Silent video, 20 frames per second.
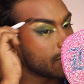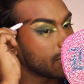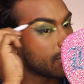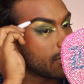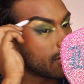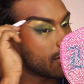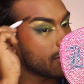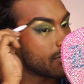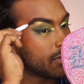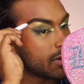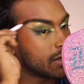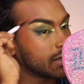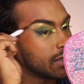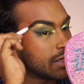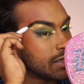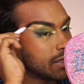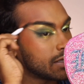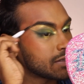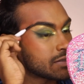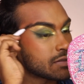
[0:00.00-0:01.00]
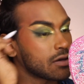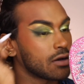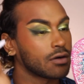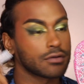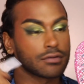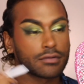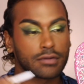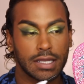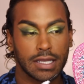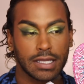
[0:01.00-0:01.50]
in them, but it is
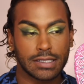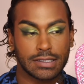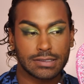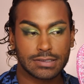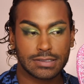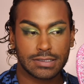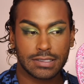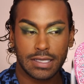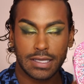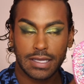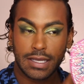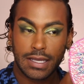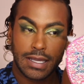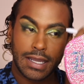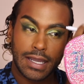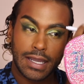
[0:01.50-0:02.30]
alright. I